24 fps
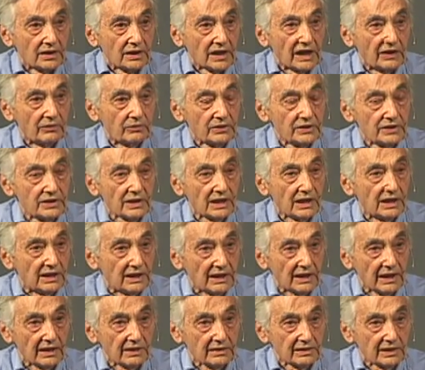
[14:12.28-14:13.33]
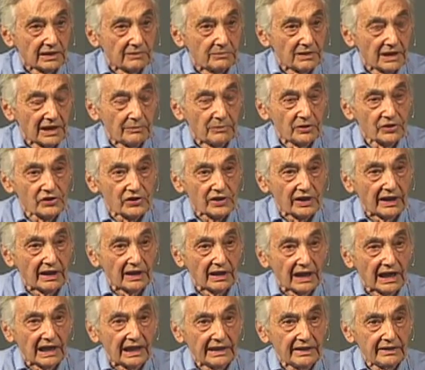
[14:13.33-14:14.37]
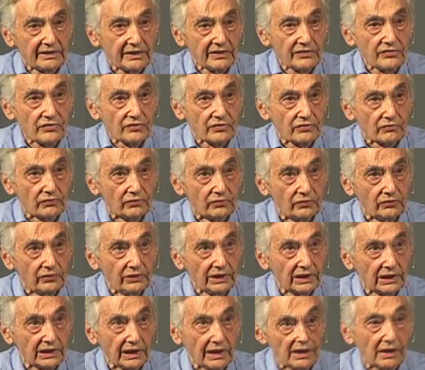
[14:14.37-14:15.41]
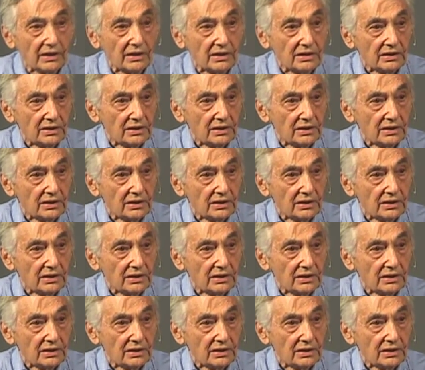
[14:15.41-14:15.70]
I was, uh, I must say that I didn't really